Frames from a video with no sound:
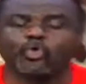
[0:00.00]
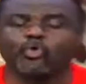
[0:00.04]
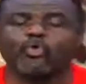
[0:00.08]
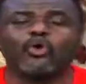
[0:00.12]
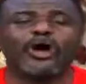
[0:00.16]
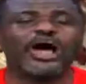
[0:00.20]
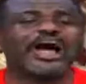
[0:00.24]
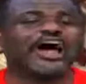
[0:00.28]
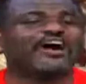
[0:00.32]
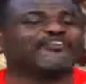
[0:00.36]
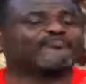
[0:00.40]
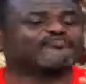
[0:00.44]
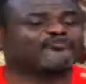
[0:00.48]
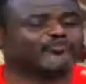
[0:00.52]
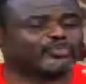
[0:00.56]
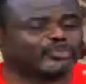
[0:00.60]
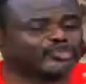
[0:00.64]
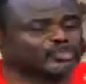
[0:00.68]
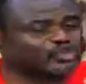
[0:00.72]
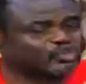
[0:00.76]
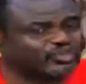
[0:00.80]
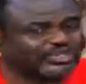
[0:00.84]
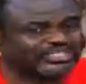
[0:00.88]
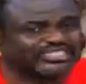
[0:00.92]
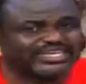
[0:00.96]
who are
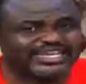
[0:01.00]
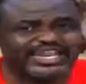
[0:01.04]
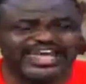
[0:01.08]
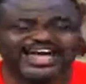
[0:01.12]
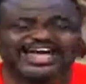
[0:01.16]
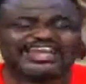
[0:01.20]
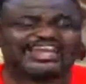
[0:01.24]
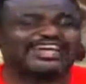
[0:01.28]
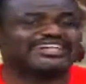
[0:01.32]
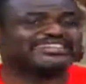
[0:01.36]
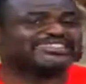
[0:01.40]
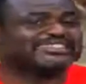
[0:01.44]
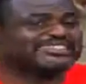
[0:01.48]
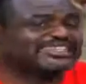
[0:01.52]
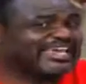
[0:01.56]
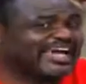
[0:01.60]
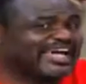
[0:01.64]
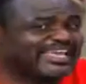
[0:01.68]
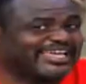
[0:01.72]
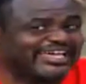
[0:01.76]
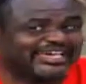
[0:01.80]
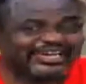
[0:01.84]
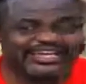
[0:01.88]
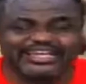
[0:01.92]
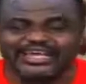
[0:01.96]
frustrated and are
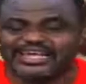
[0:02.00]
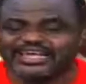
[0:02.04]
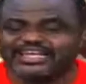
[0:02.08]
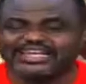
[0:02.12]
tired.